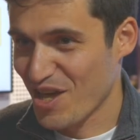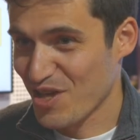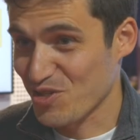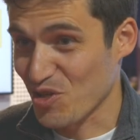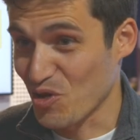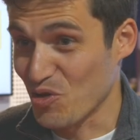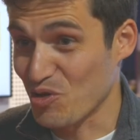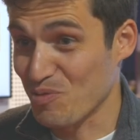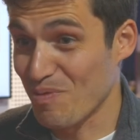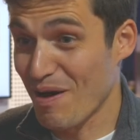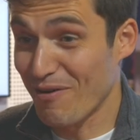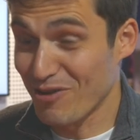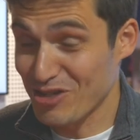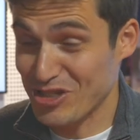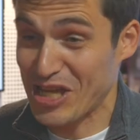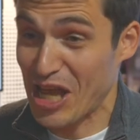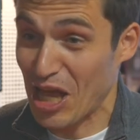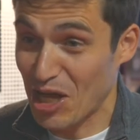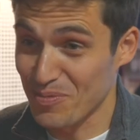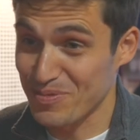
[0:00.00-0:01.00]
So Comply
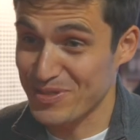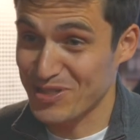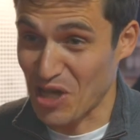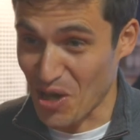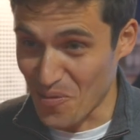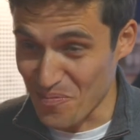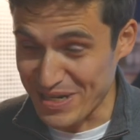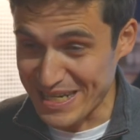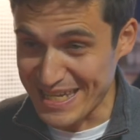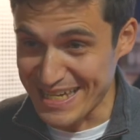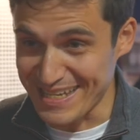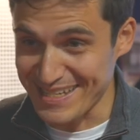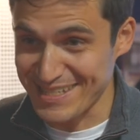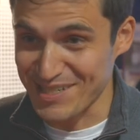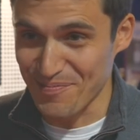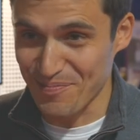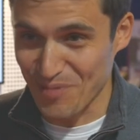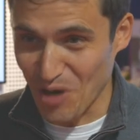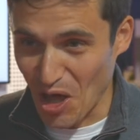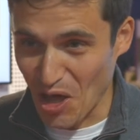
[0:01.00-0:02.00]
helps companies
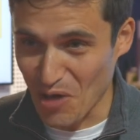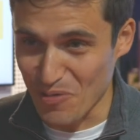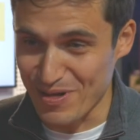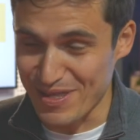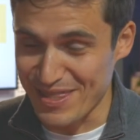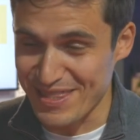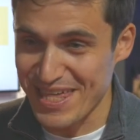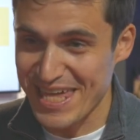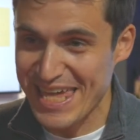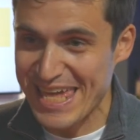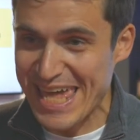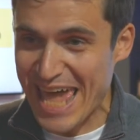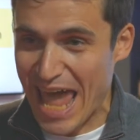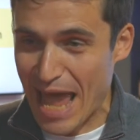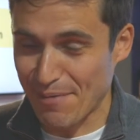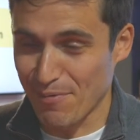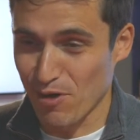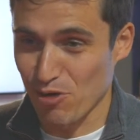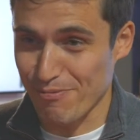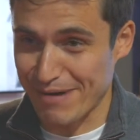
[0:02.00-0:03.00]
comply with
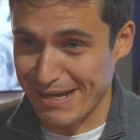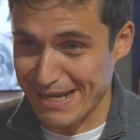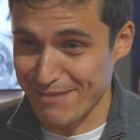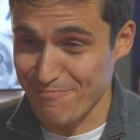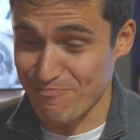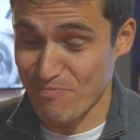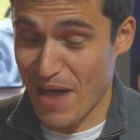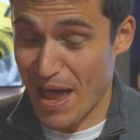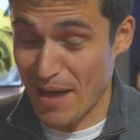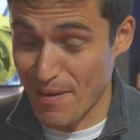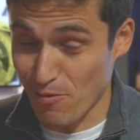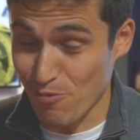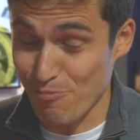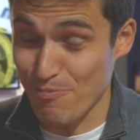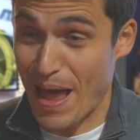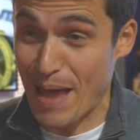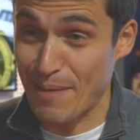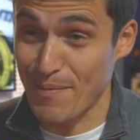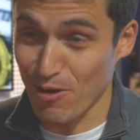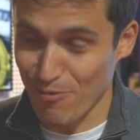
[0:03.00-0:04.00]
ML,
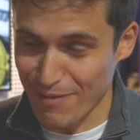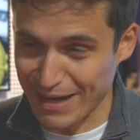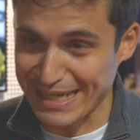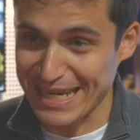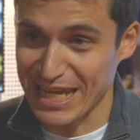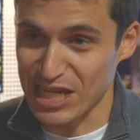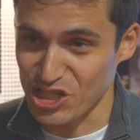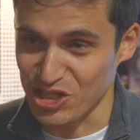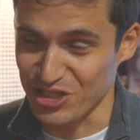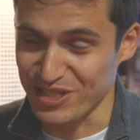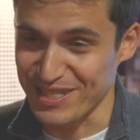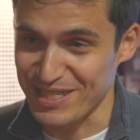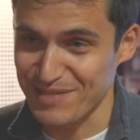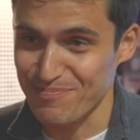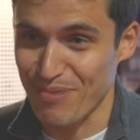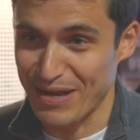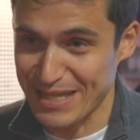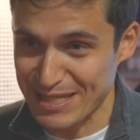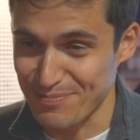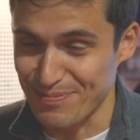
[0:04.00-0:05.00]
ML regulations,
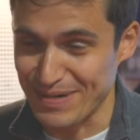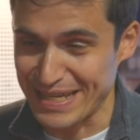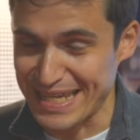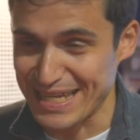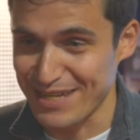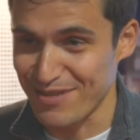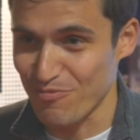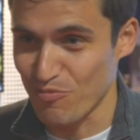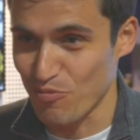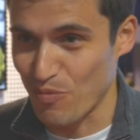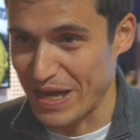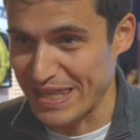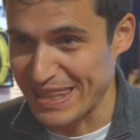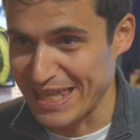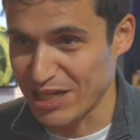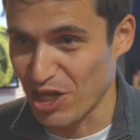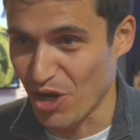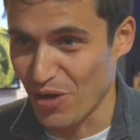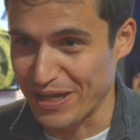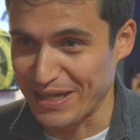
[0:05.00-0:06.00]
principally when
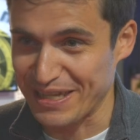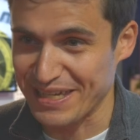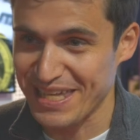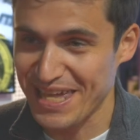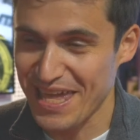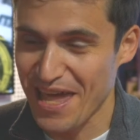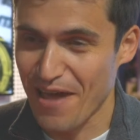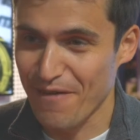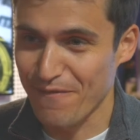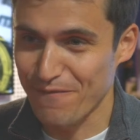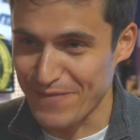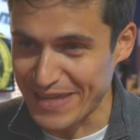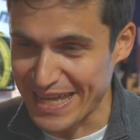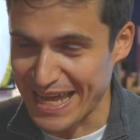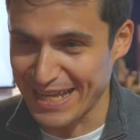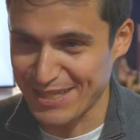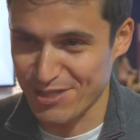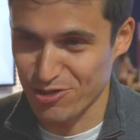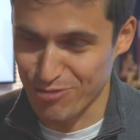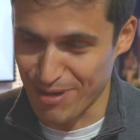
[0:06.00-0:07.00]
they're going
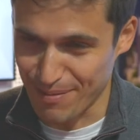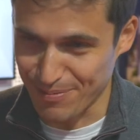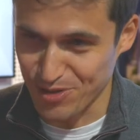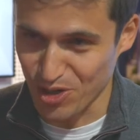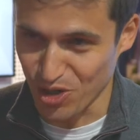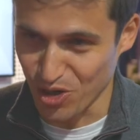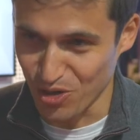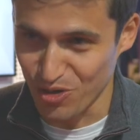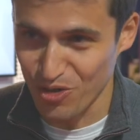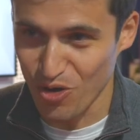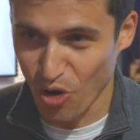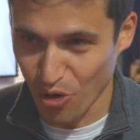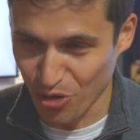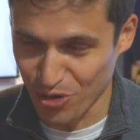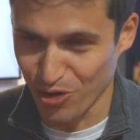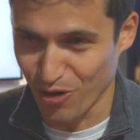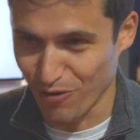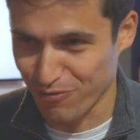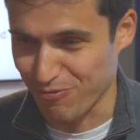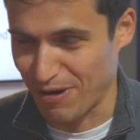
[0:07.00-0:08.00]
fiat to crypto on
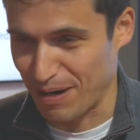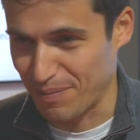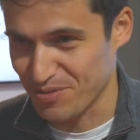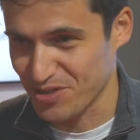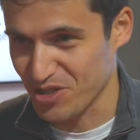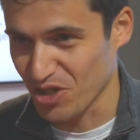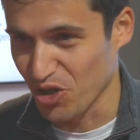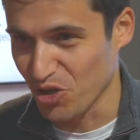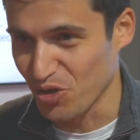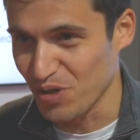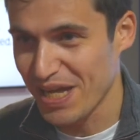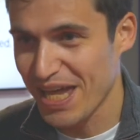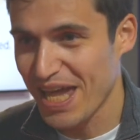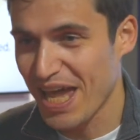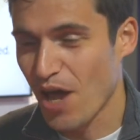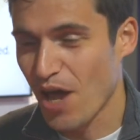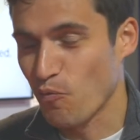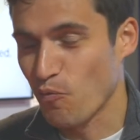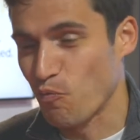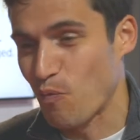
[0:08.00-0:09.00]
and off ramp. So
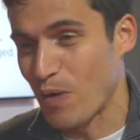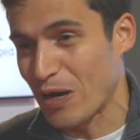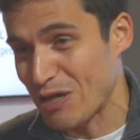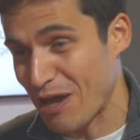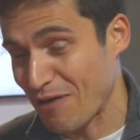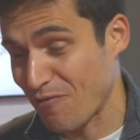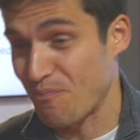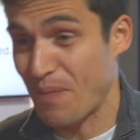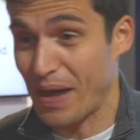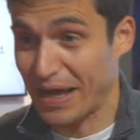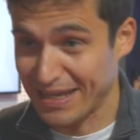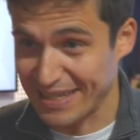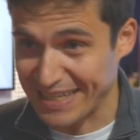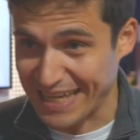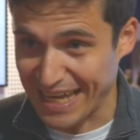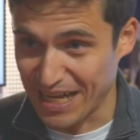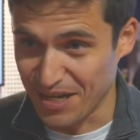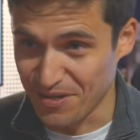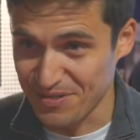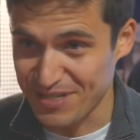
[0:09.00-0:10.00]
when you have a bank
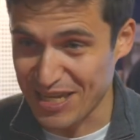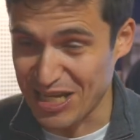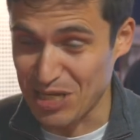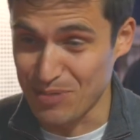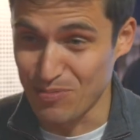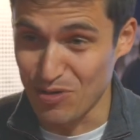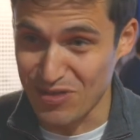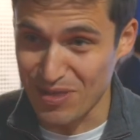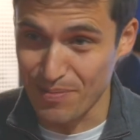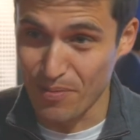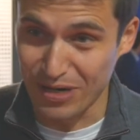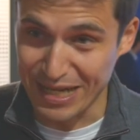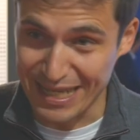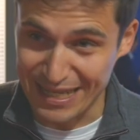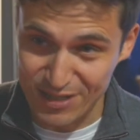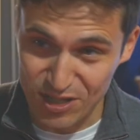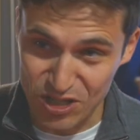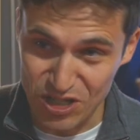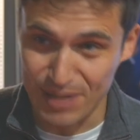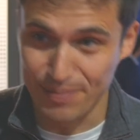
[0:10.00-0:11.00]
account and you move the
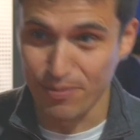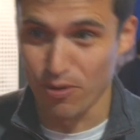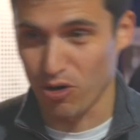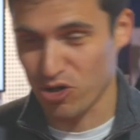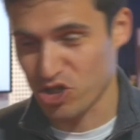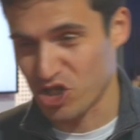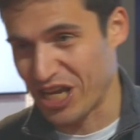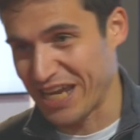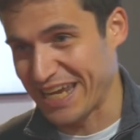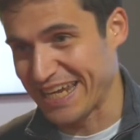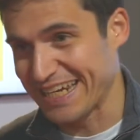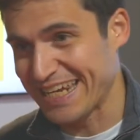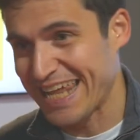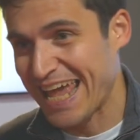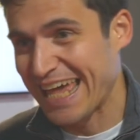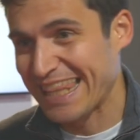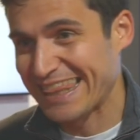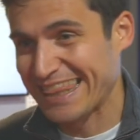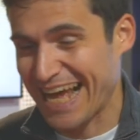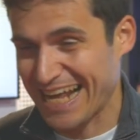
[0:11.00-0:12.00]
money to the blockchain,
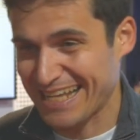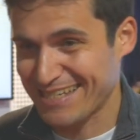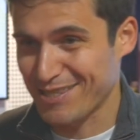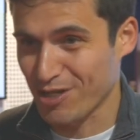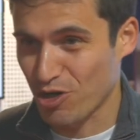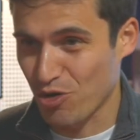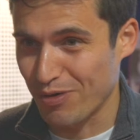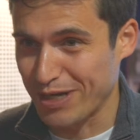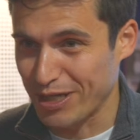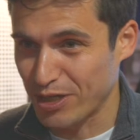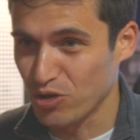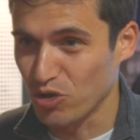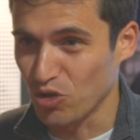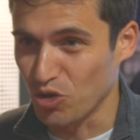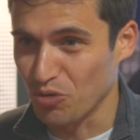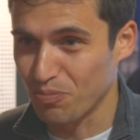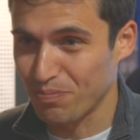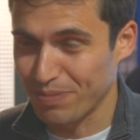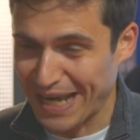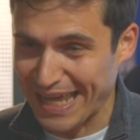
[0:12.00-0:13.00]
that's the
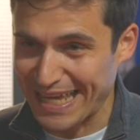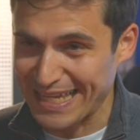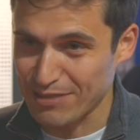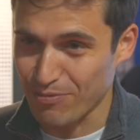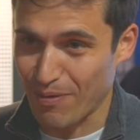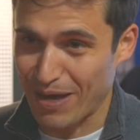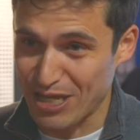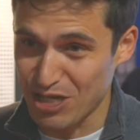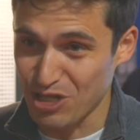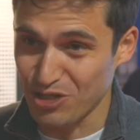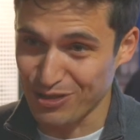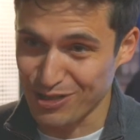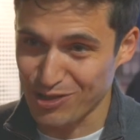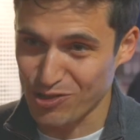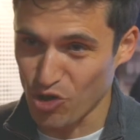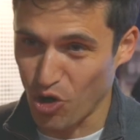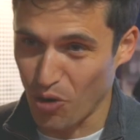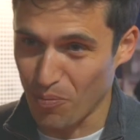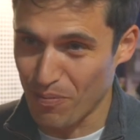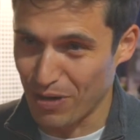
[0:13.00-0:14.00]
critical place where you can
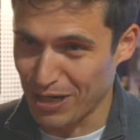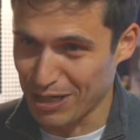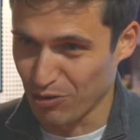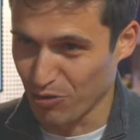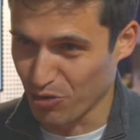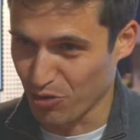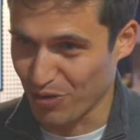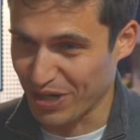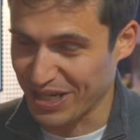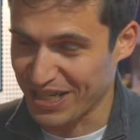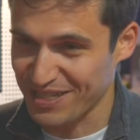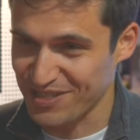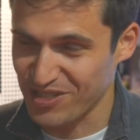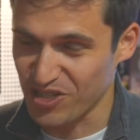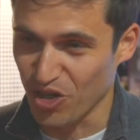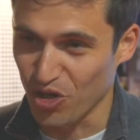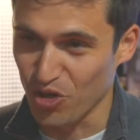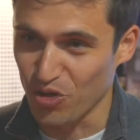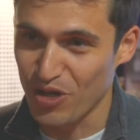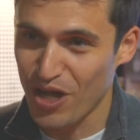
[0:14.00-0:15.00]
stop money laundering.
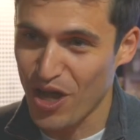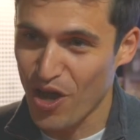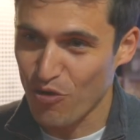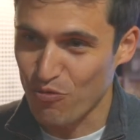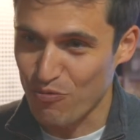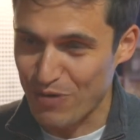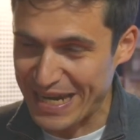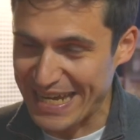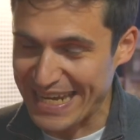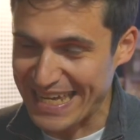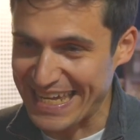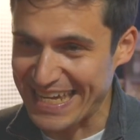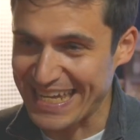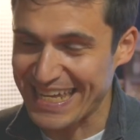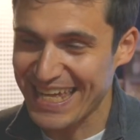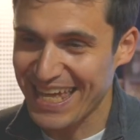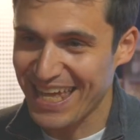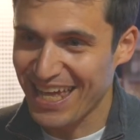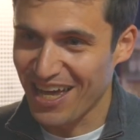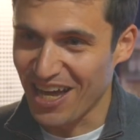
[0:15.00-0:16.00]
So
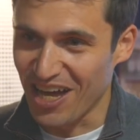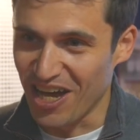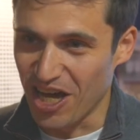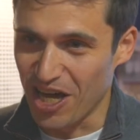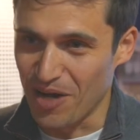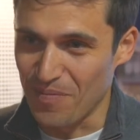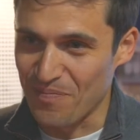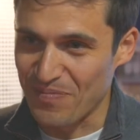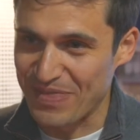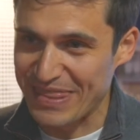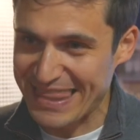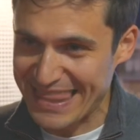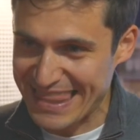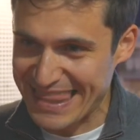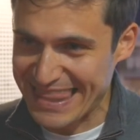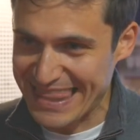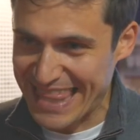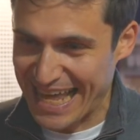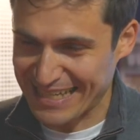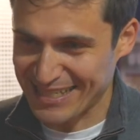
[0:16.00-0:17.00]
really, um,
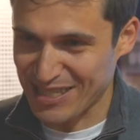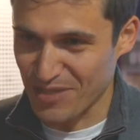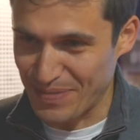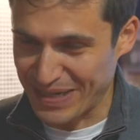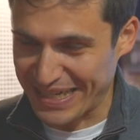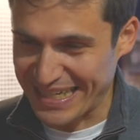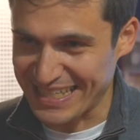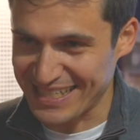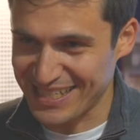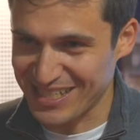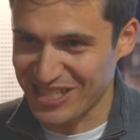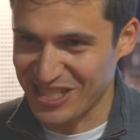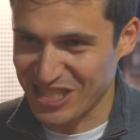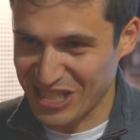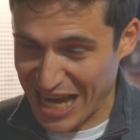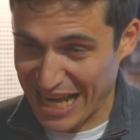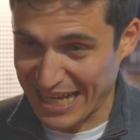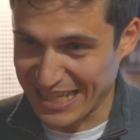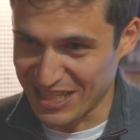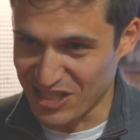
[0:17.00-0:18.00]
that's the biggest
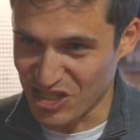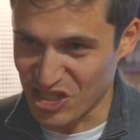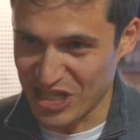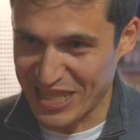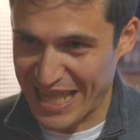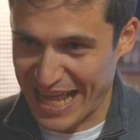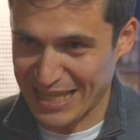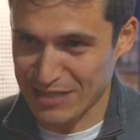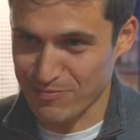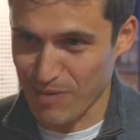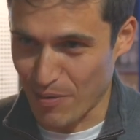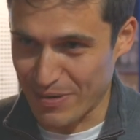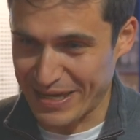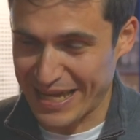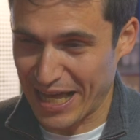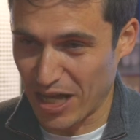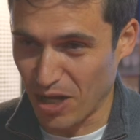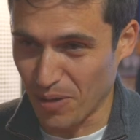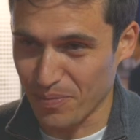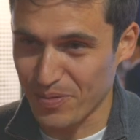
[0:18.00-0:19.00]
challenge and that's where we
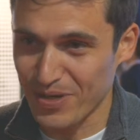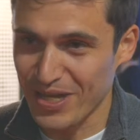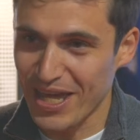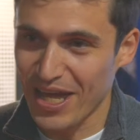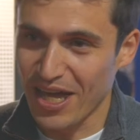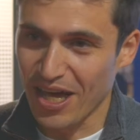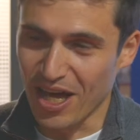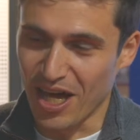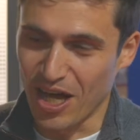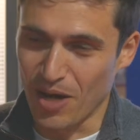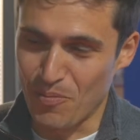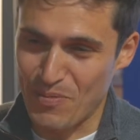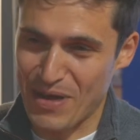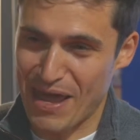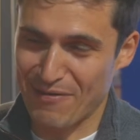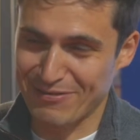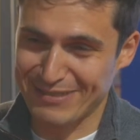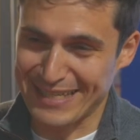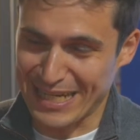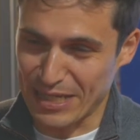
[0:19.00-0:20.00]
help. Um, we
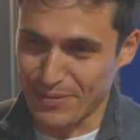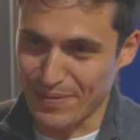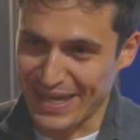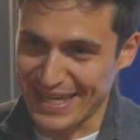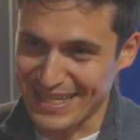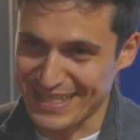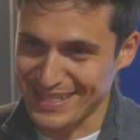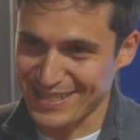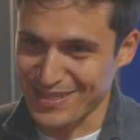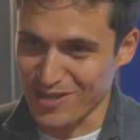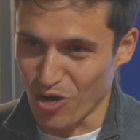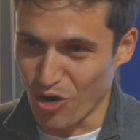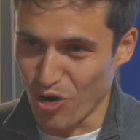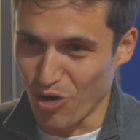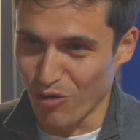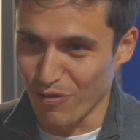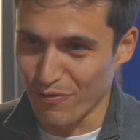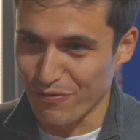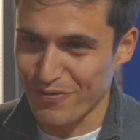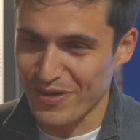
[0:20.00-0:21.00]
have a database
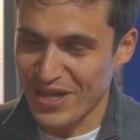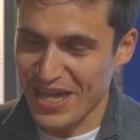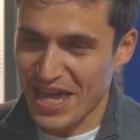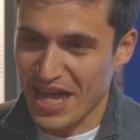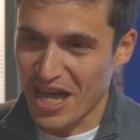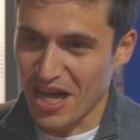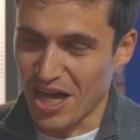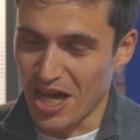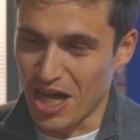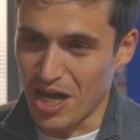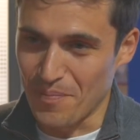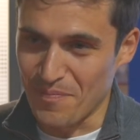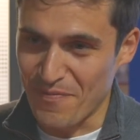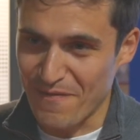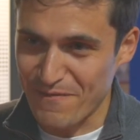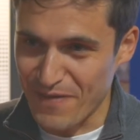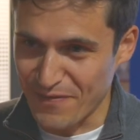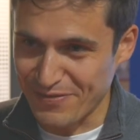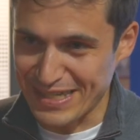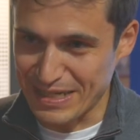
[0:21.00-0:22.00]
of
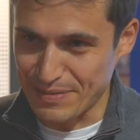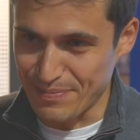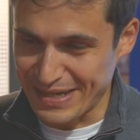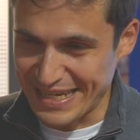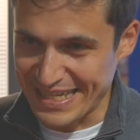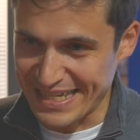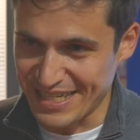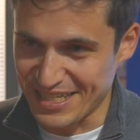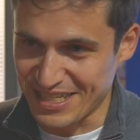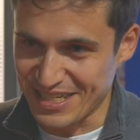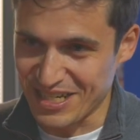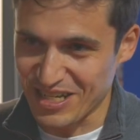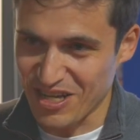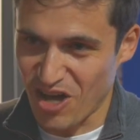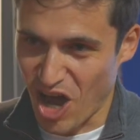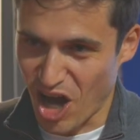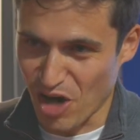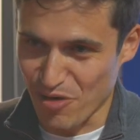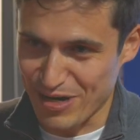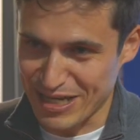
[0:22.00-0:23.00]
um, 15 million
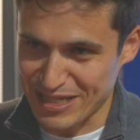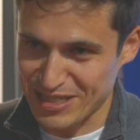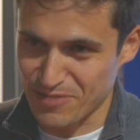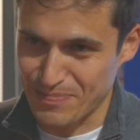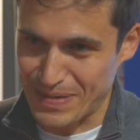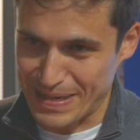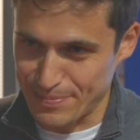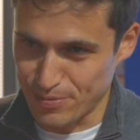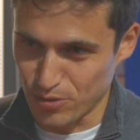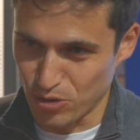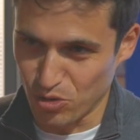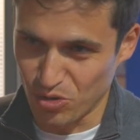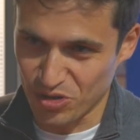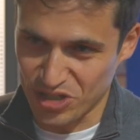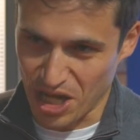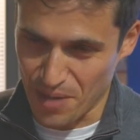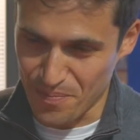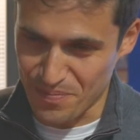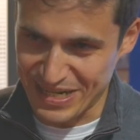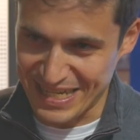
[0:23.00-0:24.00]
high-risk people,
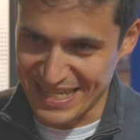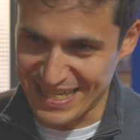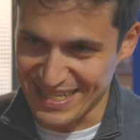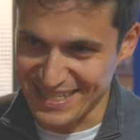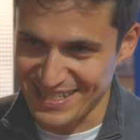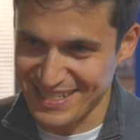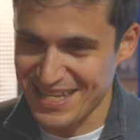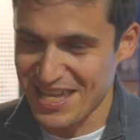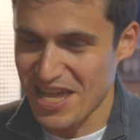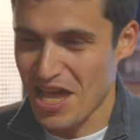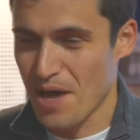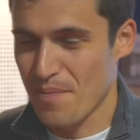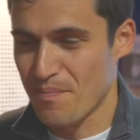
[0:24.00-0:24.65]
companies,